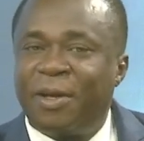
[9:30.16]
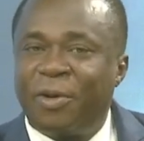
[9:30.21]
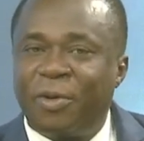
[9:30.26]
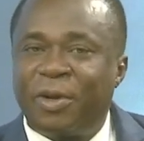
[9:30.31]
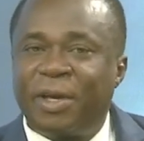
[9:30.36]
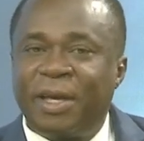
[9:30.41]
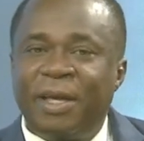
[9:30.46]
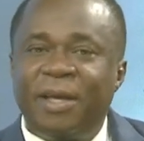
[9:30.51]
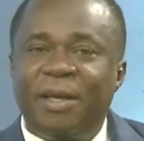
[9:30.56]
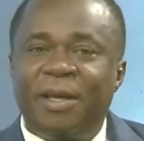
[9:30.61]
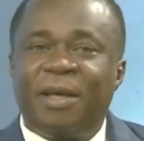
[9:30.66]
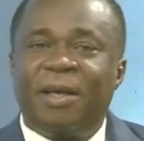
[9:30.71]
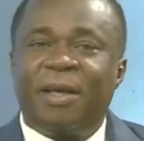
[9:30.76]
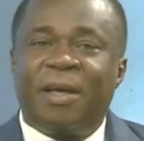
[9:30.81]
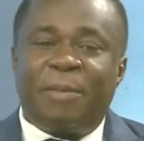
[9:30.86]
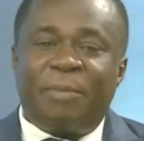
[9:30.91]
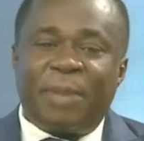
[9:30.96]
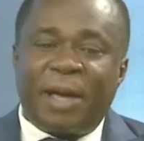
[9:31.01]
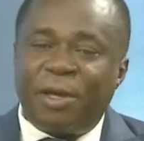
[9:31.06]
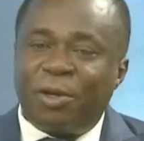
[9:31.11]
okay,
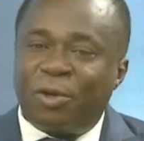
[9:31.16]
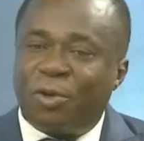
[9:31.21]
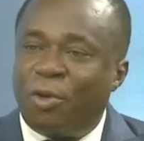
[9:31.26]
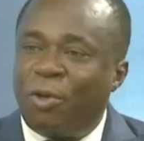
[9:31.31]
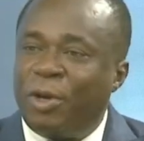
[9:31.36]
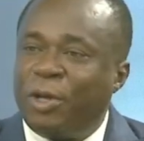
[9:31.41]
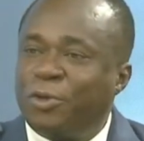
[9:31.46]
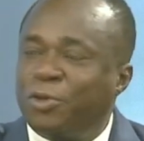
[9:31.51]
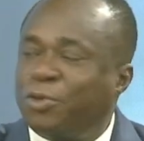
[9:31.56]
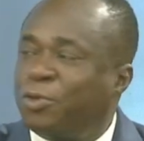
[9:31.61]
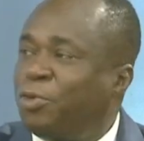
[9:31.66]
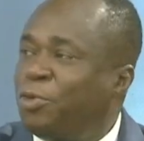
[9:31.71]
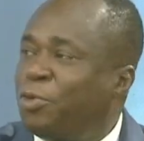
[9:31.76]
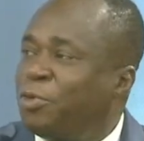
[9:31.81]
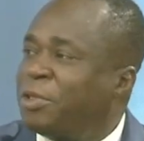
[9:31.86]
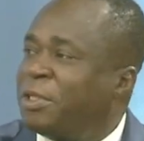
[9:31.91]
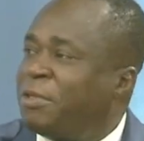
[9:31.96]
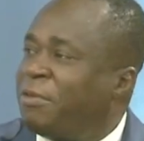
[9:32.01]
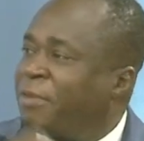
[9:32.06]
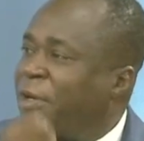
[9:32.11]
by going to
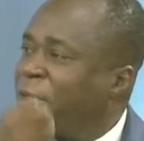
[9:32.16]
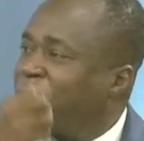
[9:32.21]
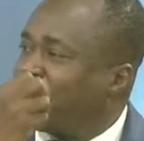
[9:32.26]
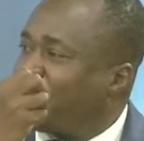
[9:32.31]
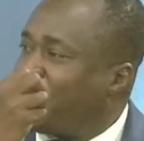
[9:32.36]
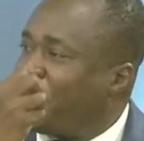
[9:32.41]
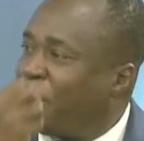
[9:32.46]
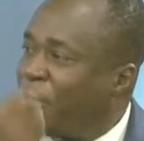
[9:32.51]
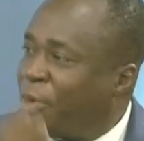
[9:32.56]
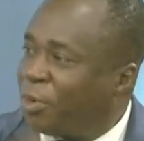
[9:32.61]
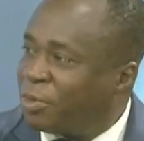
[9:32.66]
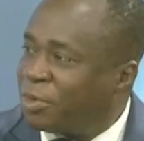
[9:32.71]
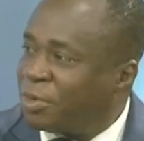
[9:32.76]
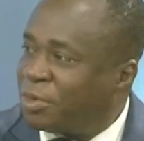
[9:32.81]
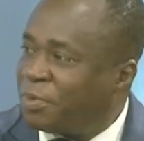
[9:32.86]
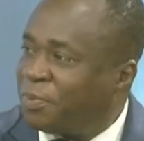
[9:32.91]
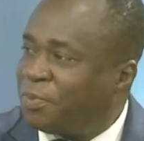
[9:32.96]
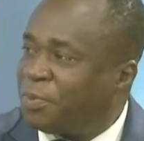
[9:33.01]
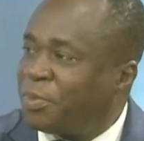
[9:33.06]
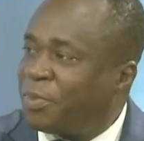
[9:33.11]
use infrastructure bonds